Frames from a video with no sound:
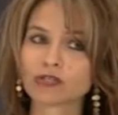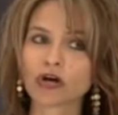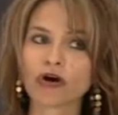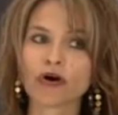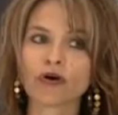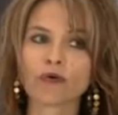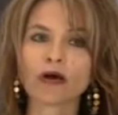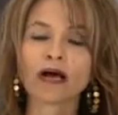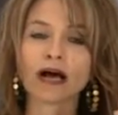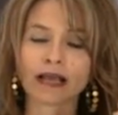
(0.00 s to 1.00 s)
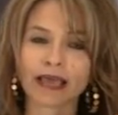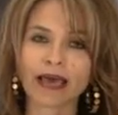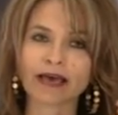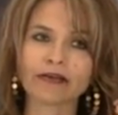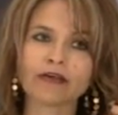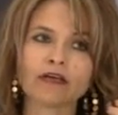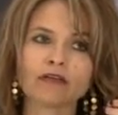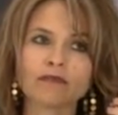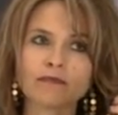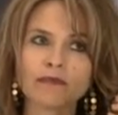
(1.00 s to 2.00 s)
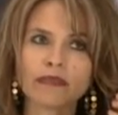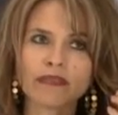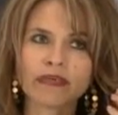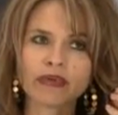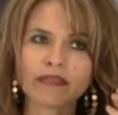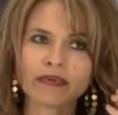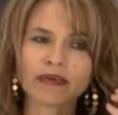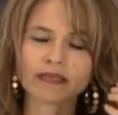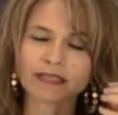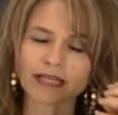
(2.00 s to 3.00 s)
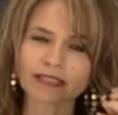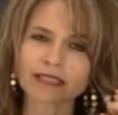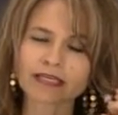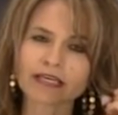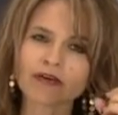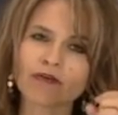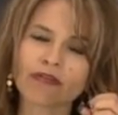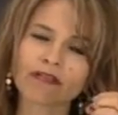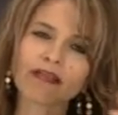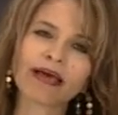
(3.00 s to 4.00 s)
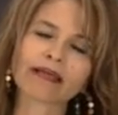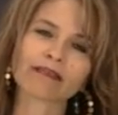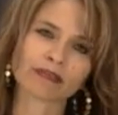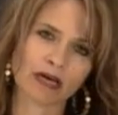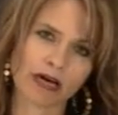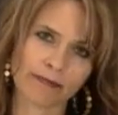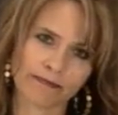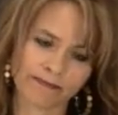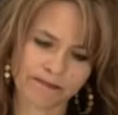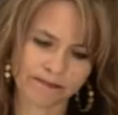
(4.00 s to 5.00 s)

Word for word: So again, the, the, the intensity or the length of time